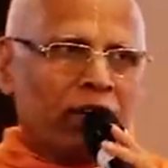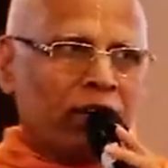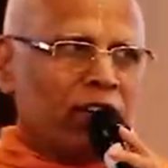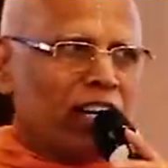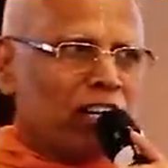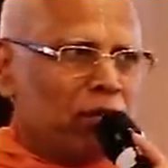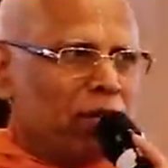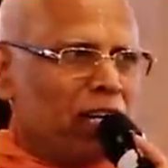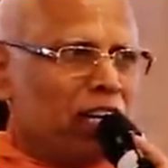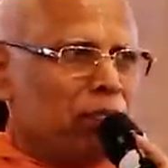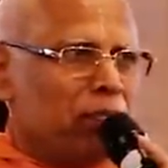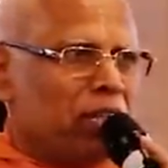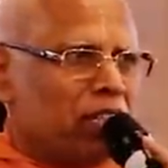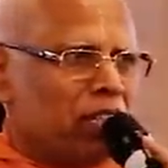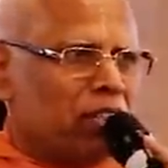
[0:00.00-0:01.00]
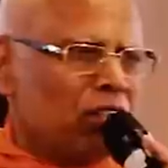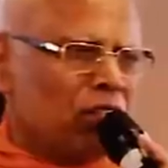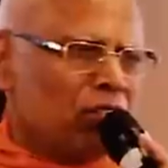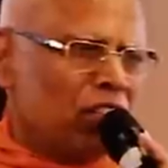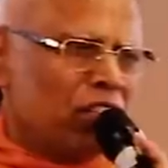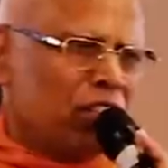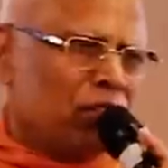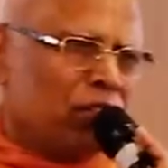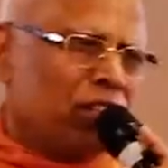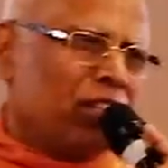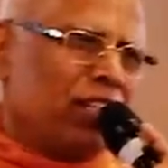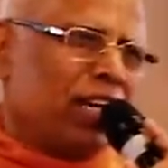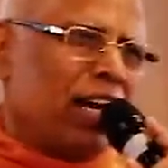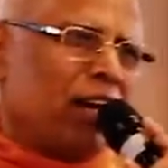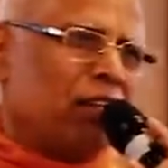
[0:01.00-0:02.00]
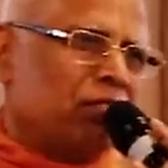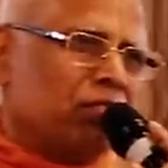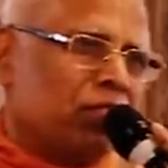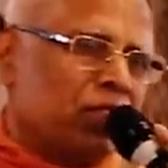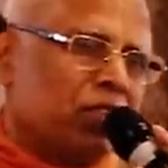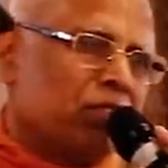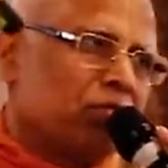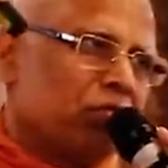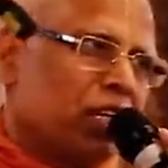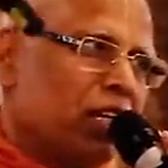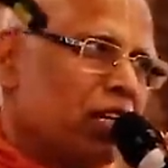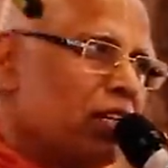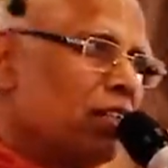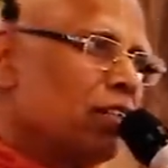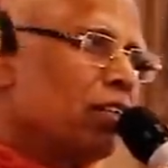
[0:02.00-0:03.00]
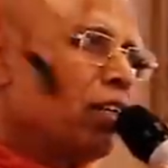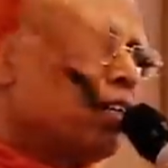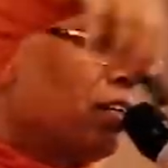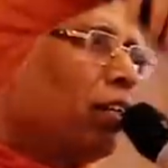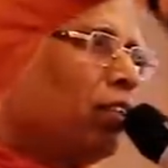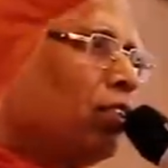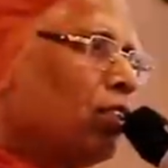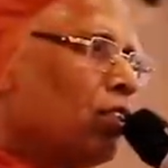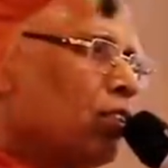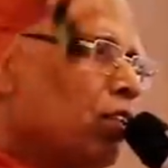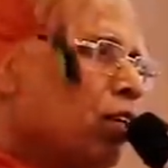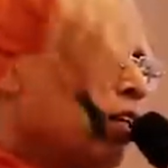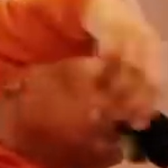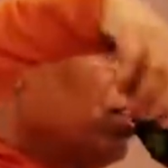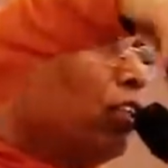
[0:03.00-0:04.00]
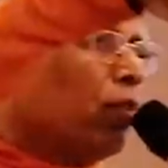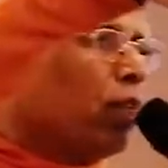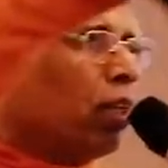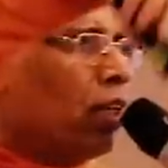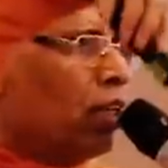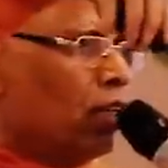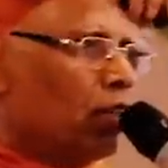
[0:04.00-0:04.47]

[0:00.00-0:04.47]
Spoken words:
not be limited only to the towns where there is ISKCON, Noida,